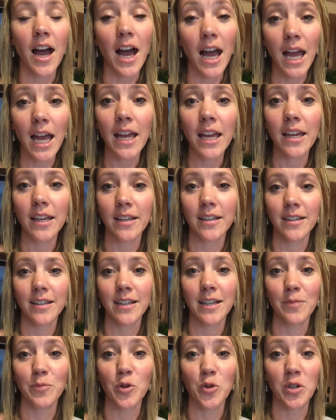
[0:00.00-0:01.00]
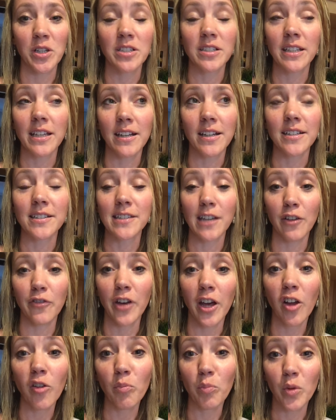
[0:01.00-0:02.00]
I am going to get a self
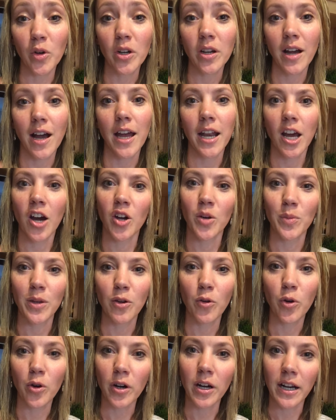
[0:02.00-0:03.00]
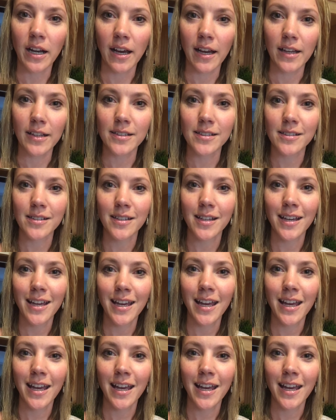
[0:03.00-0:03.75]
help book on how to be organized